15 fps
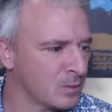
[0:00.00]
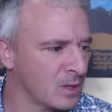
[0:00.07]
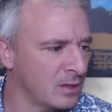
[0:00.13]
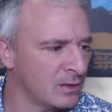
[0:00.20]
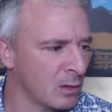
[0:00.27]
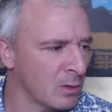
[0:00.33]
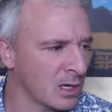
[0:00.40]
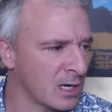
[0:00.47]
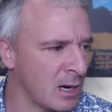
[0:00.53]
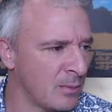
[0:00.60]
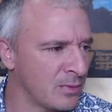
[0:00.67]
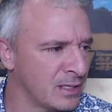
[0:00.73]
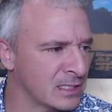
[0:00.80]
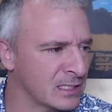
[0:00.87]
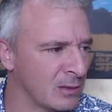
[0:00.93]
there were a couple
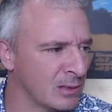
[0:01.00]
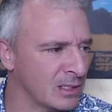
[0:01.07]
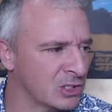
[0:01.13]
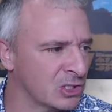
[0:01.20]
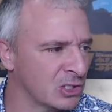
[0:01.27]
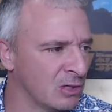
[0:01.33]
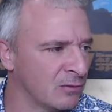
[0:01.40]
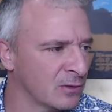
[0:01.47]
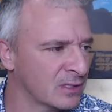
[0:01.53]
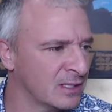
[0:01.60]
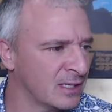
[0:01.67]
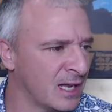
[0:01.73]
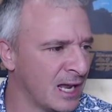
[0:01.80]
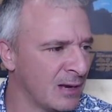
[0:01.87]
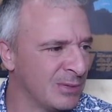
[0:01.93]
things I wanted to show for
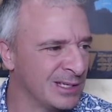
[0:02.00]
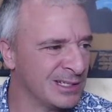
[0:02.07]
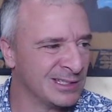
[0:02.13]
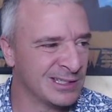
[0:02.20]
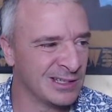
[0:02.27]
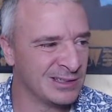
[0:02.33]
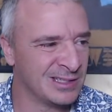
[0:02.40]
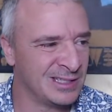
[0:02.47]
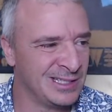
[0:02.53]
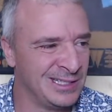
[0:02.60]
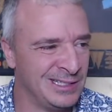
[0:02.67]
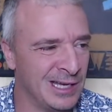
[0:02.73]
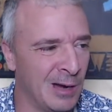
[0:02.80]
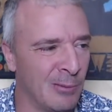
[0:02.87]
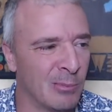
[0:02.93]
today, but the, the,
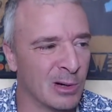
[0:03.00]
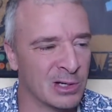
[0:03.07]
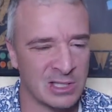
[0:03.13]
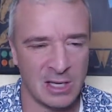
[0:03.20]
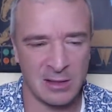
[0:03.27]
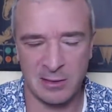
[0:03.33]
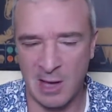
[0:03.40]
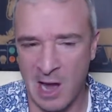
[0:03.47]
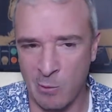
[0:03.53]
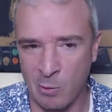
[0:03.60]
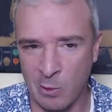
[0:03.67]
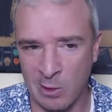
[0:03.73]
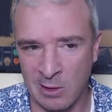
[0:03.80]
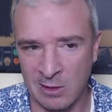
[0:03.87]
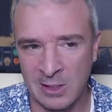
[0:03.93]
numbers I thought
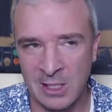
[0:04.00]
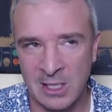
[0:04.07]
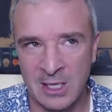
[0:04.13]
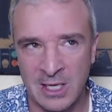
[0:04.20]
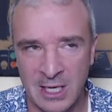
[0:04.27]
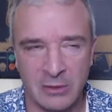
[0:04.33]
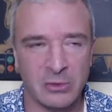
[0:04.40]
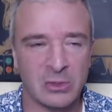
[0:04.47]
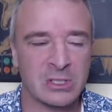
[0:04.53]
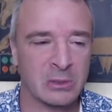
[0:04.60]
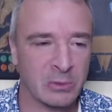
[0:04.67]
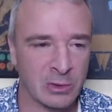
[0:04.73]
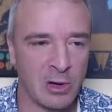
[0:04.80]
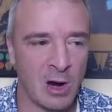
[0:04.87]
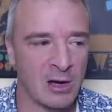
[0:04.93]
were interesting
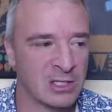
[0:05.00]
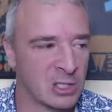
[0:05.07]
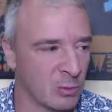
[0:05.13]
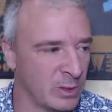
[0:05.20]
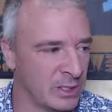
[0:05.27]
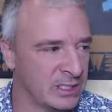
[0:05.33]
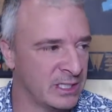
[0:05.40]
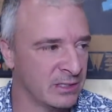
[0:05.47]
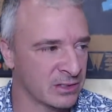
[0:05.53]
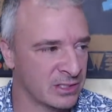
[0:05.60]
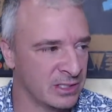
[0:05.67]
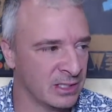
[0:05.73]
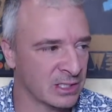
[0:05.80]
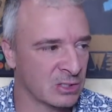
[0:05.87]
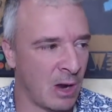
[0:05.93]
with regards to retail
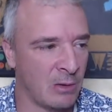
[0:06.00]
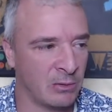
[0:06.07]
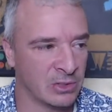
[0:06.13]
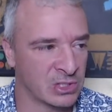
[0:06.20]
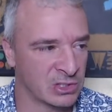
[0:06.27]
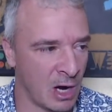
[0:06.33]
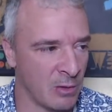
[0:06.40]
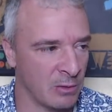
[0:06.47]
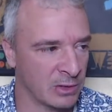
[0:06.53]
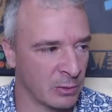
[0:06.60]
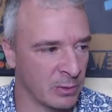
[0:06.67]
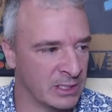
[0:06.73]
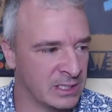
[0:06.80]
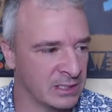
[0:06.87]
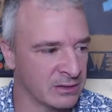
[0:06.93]
sales. So I will start with the
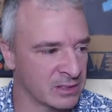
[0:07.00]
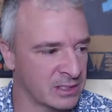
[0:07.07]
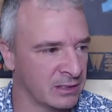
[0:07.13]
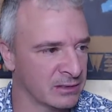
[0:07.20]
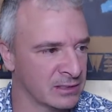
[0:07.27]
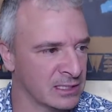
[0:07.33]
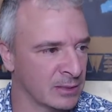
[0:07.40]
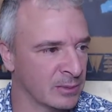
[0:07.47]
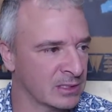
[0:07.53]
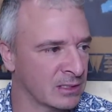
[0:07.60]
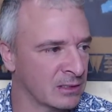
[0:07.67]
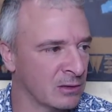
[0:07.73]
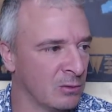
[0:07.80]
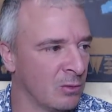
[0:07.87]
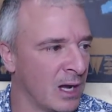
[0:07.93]
retail sales numbers. I
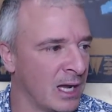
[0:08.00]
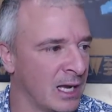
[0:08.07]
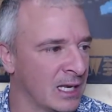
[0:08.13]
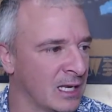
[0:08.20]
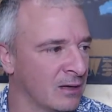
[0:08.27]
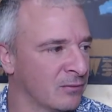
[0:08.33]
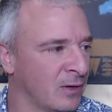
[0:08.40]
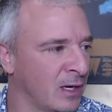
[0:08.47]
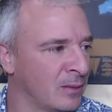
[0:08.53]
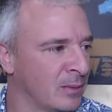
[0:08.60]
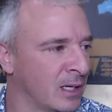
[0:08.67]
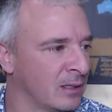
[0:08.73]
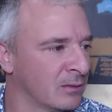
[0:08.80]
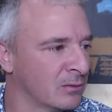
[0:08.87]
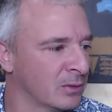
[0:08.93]
don't know why I can't find
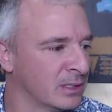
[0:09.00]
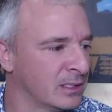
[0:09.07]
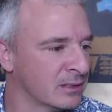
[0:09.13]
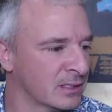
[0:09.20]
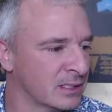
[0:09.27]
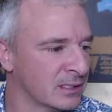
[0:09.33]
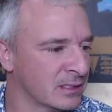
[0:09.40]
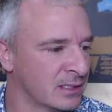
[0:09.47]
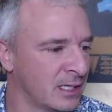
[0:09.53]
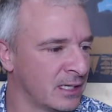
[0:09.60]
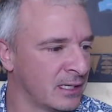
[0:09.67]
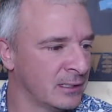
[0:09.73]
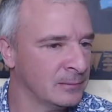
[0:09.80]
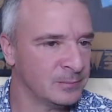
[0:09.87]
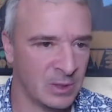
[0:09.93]
my retail sales data
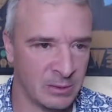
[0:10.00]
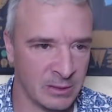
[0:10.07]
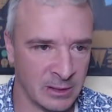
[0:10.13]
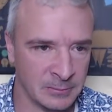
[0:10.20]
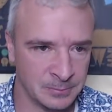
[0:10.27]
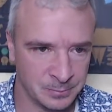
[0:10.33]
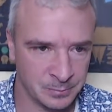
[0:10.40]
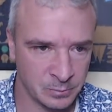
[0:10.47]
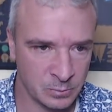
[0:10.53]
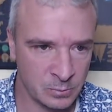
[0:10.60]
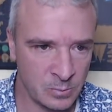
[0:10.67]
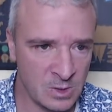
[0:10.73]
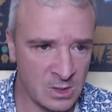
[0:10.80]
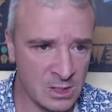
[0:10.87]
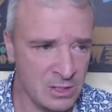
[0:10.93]
here. There we go.
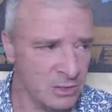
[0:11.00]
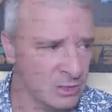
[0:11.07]
Here's